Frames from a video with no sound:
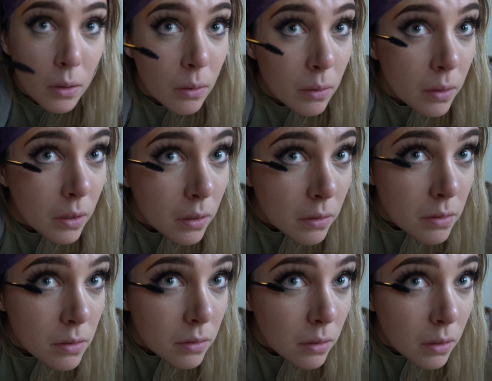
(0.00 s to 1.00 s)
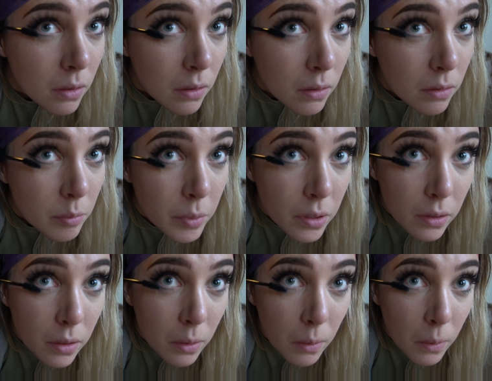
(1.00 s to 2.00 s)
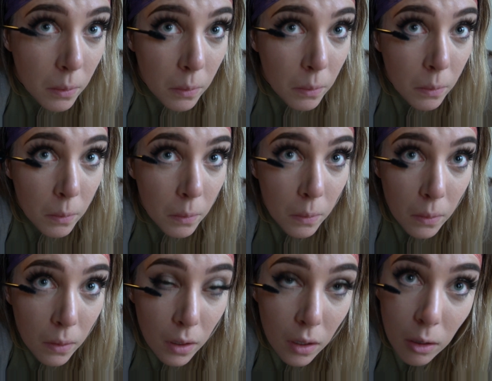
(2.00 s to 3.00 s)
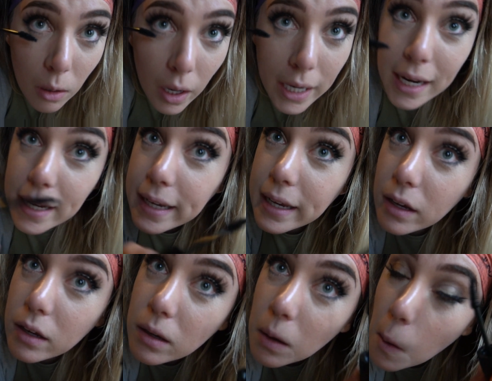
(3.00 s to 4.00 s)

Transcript: Oh yeah, this looks like a nice mascara. I like it.